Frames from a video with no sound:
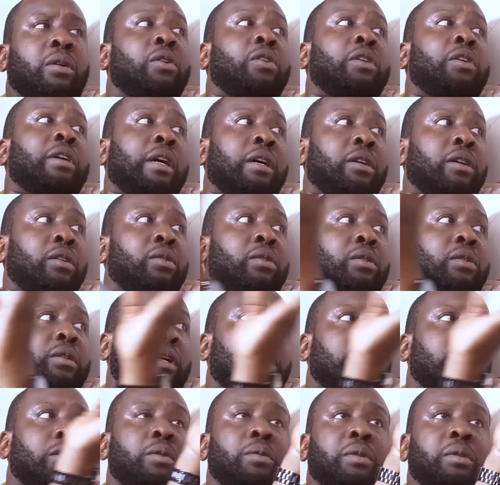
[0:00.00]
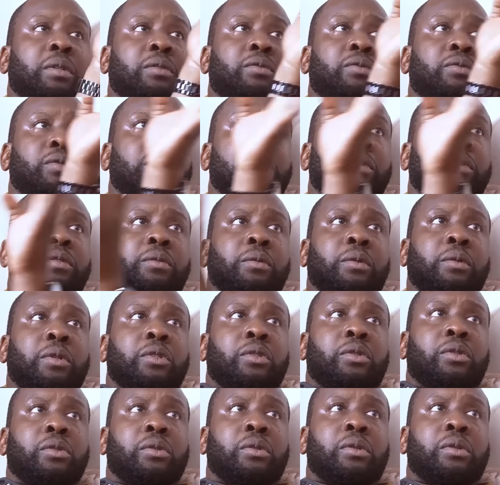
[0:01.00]
No, you can go. You can go with the fruit if you
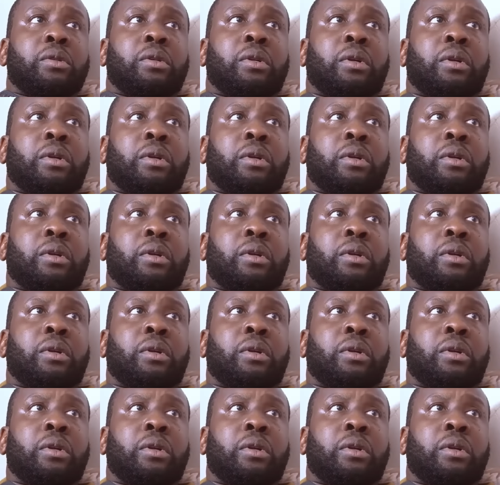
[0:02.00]
want to.